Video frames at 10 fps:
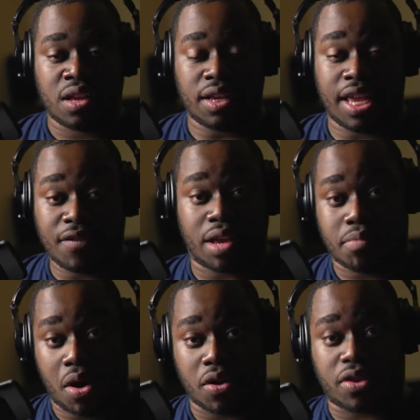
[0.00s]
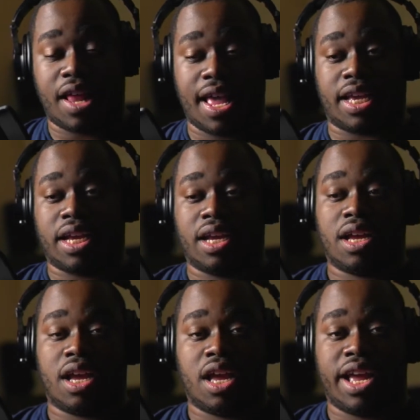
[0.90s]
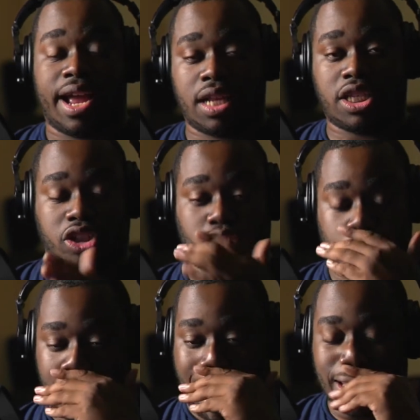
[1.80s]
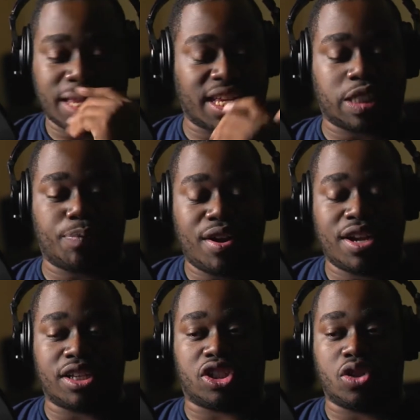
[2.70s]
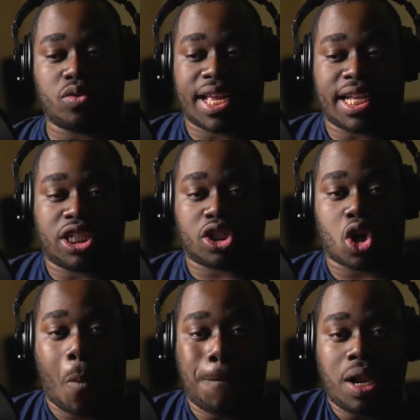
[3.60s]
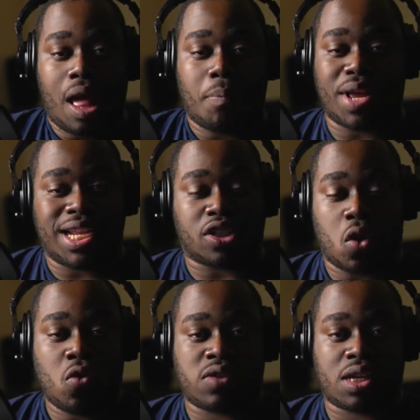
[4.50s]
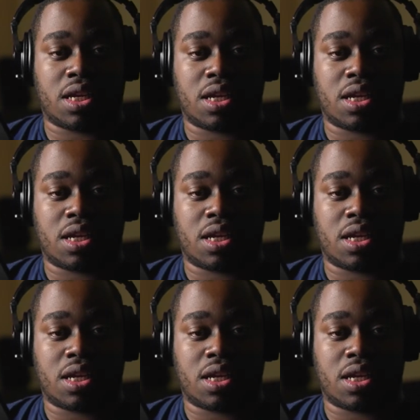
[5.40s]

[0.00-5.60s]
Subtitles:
Giving birth, like, it's a traumatic experience. Do you think it just go plop and it's over?